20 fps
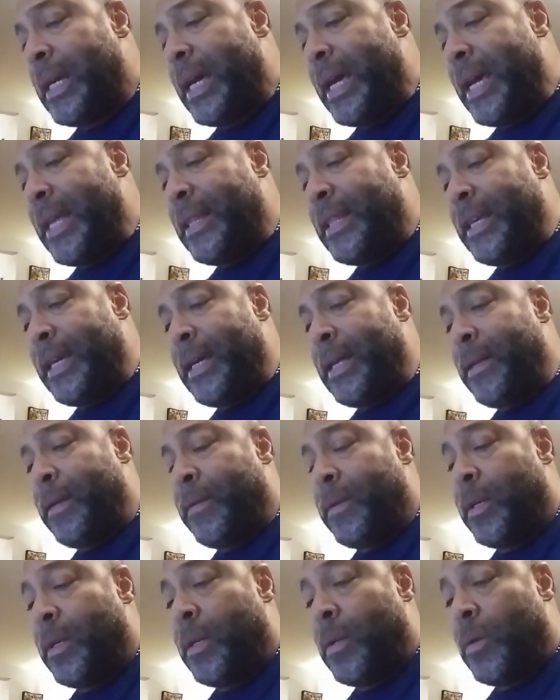And
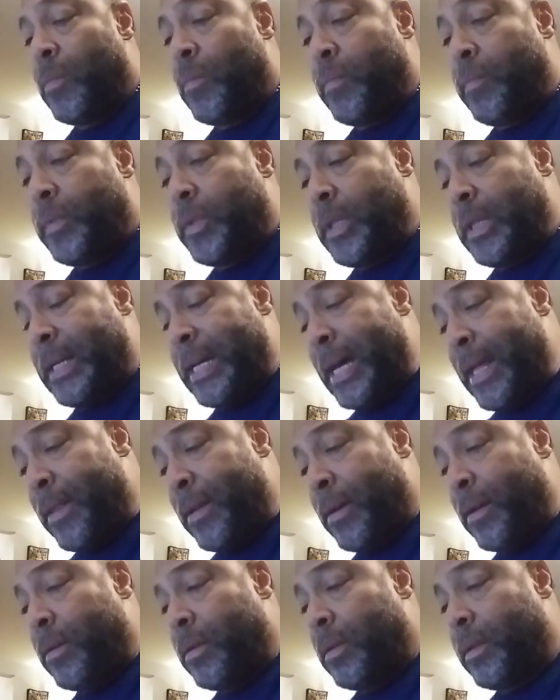then
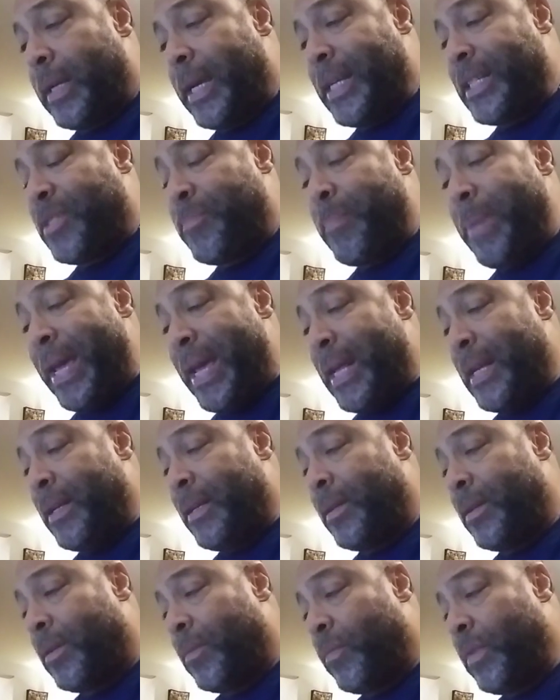together, as
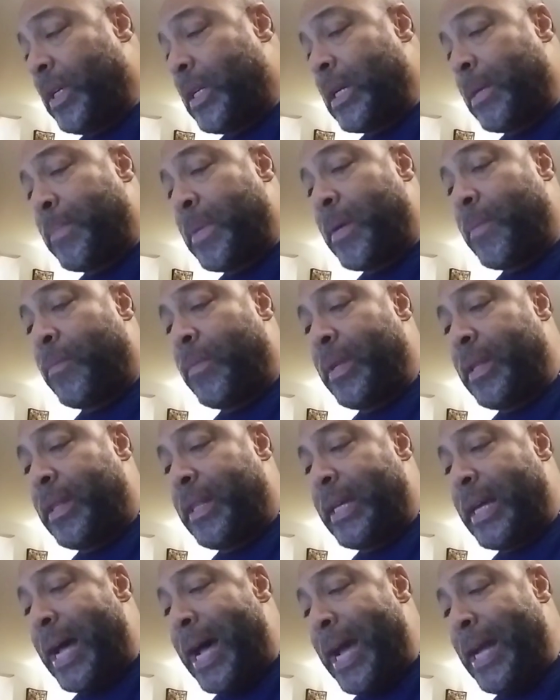men, we come up
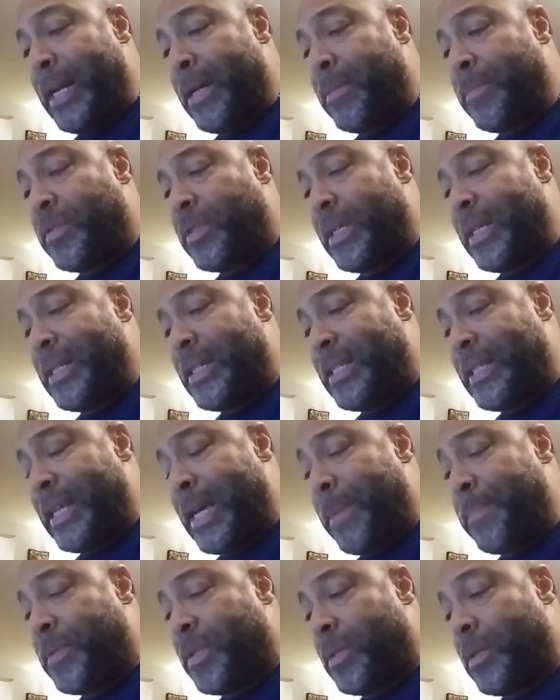with the items and
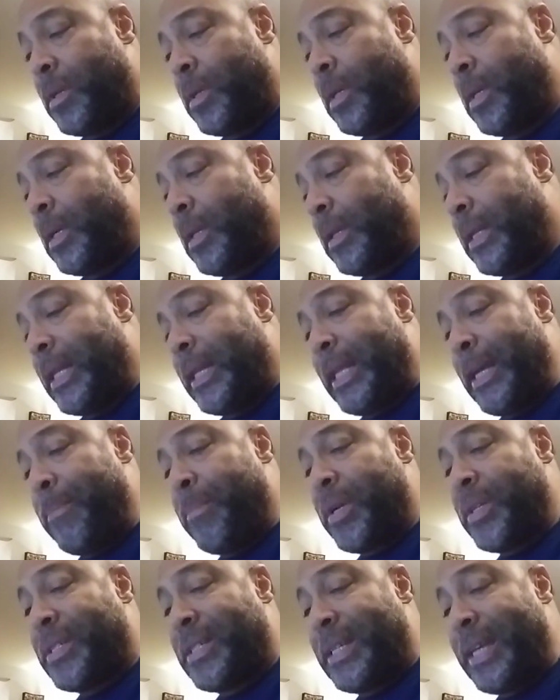steps that they
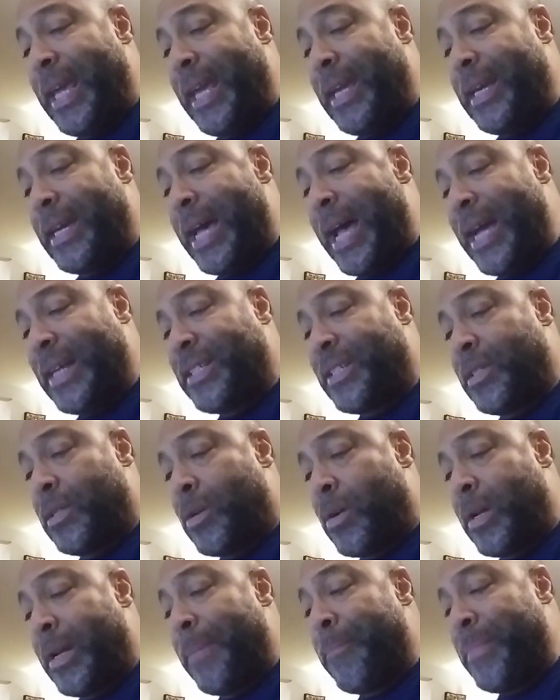must take action
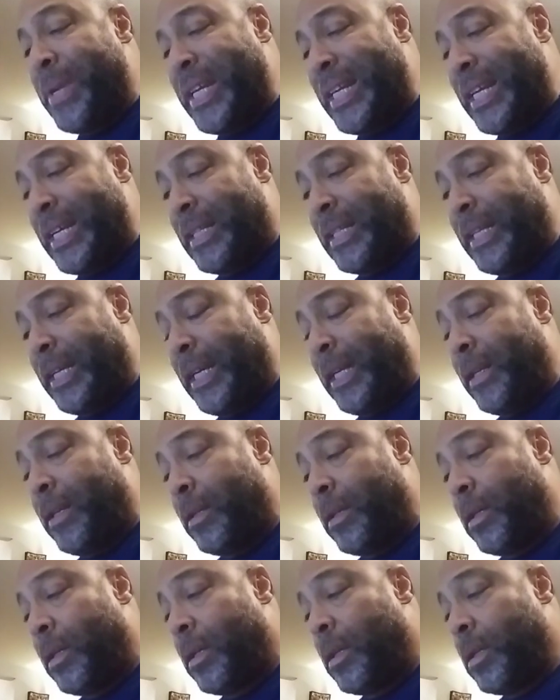on immediately
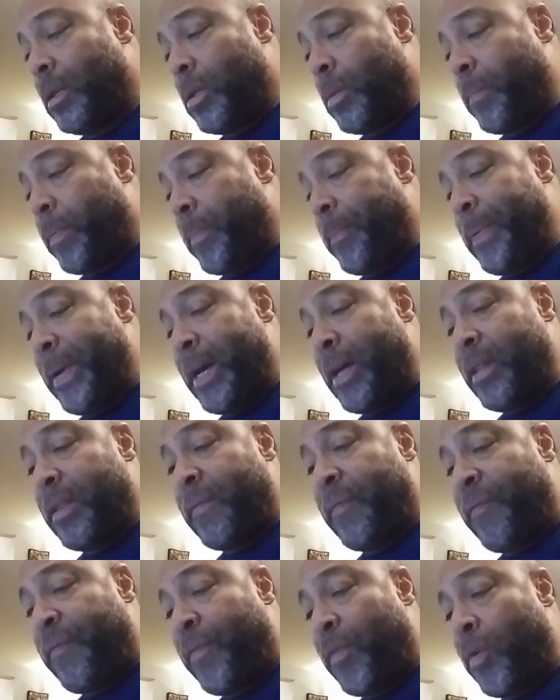to propel
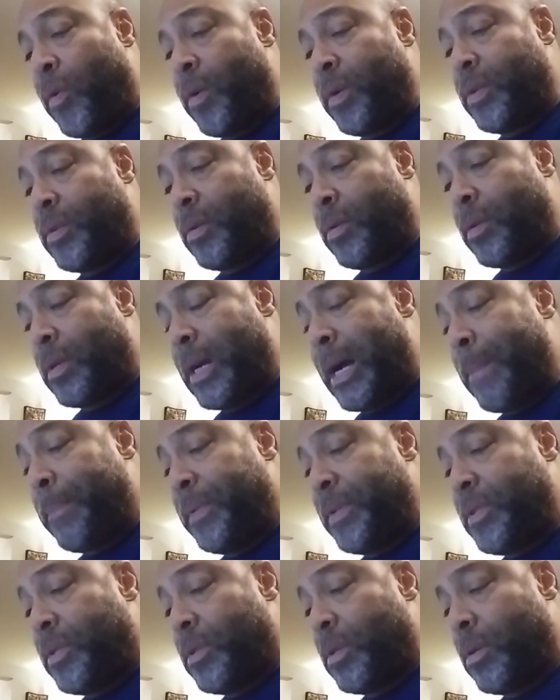them forward to
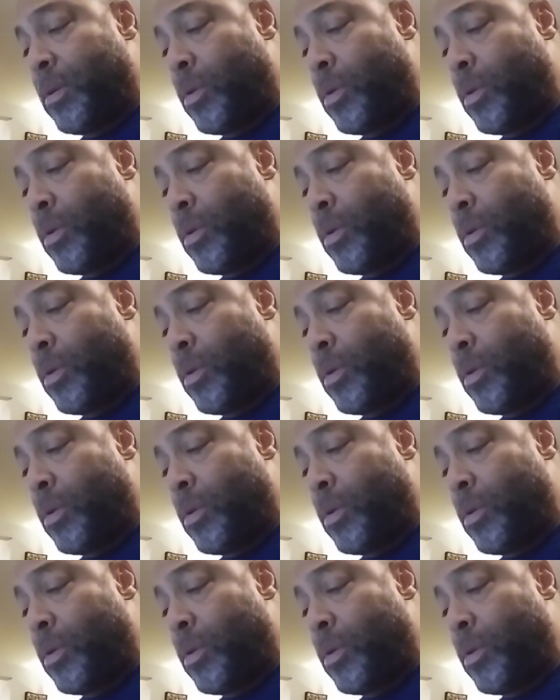accomplish their